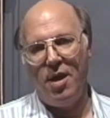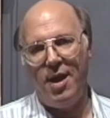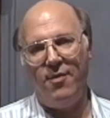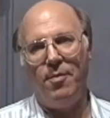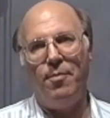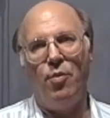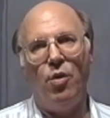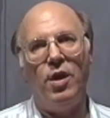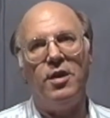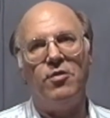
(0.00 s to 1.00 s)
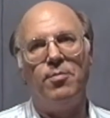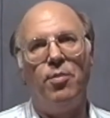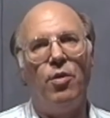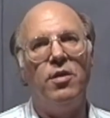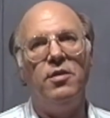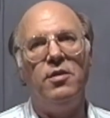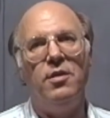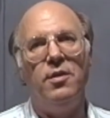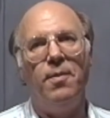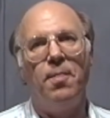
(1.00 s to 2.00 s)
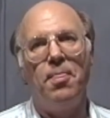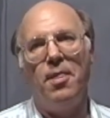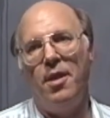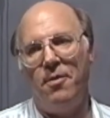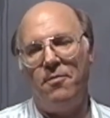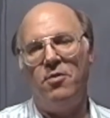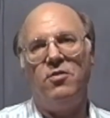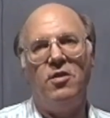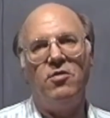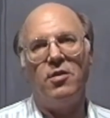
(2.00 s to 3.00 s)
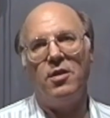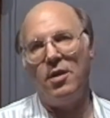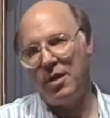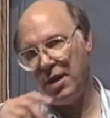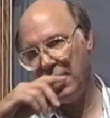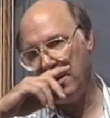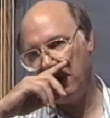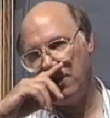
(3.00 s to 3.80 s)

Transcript: If a boy is born, at first he's a little kid,